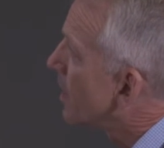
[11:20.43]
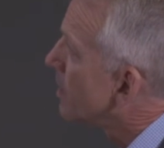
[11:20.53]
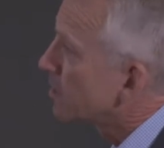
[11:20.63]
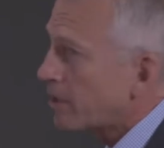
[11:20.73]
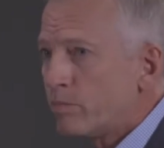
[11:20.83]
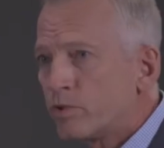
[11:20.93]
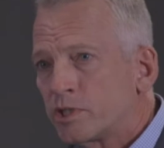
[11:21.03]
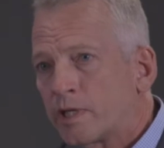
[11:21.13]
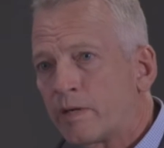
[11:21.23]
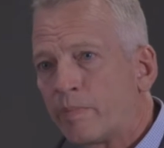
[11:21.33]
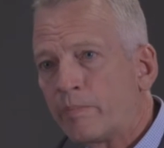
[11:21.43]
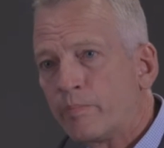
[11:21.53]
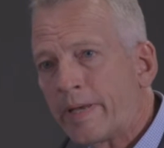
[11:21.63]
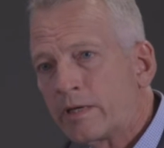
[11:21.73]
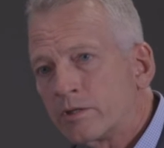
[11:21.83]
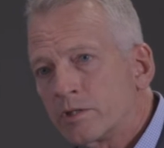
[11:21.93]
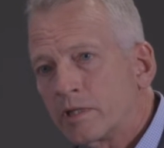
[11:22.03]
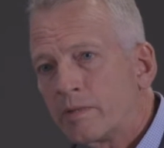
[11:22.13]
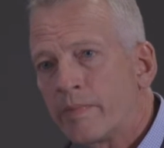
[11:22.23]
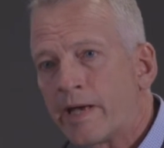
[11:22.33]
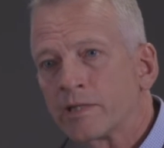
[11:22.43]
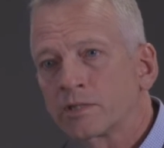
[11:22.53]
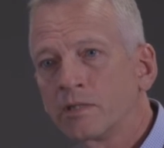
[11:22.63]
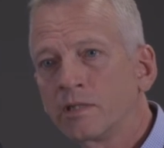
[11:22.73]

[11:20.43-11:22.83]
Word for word: And the same was said about beggars in masks.